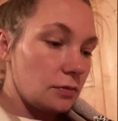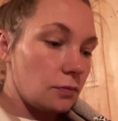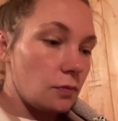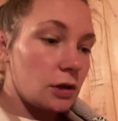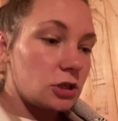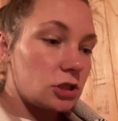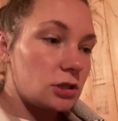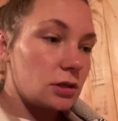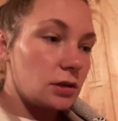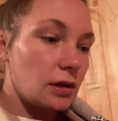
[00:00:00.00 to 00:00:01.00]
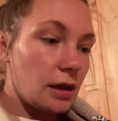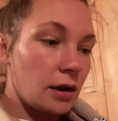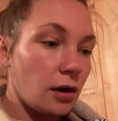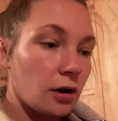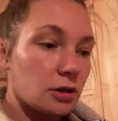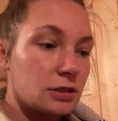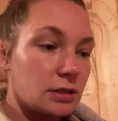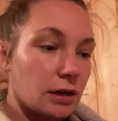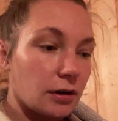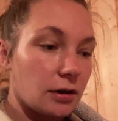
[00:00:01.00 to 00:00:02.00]
Which in our
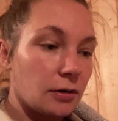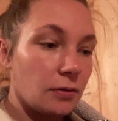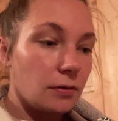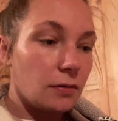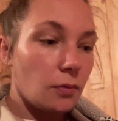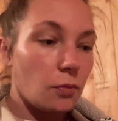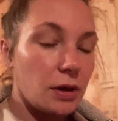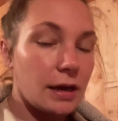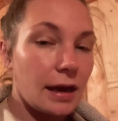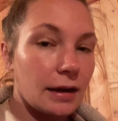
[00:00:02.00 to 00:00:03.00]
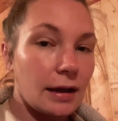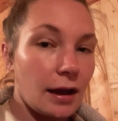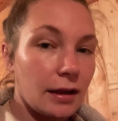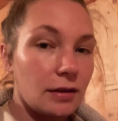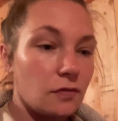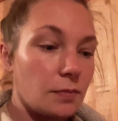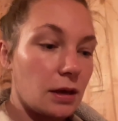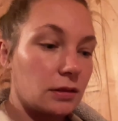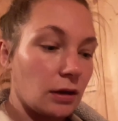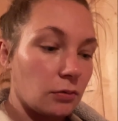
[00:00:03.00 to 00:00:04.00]
scenario, we can kind of
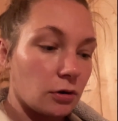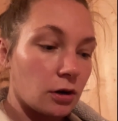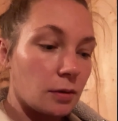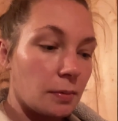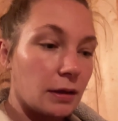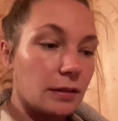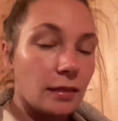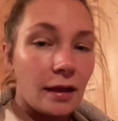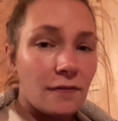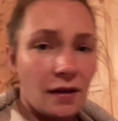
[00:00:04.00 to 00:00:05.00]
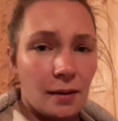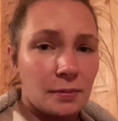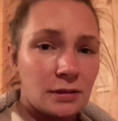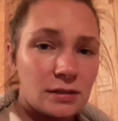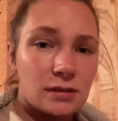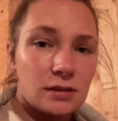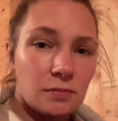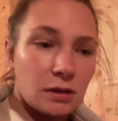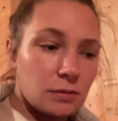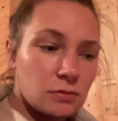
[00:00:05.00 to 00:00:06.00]
make that work, but life happens and
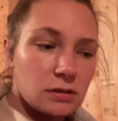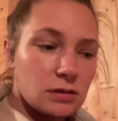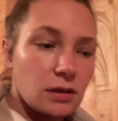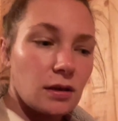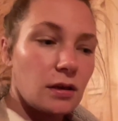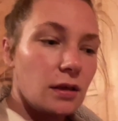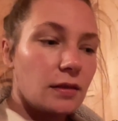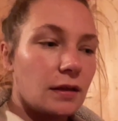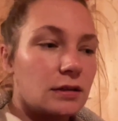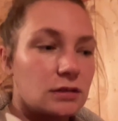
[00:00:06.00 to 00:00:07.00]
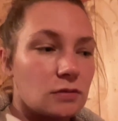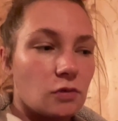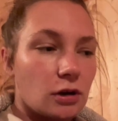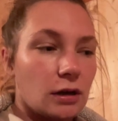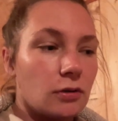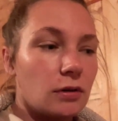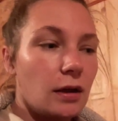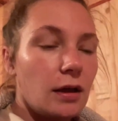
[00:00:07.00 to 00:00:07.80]
sometimes that doesn't work out.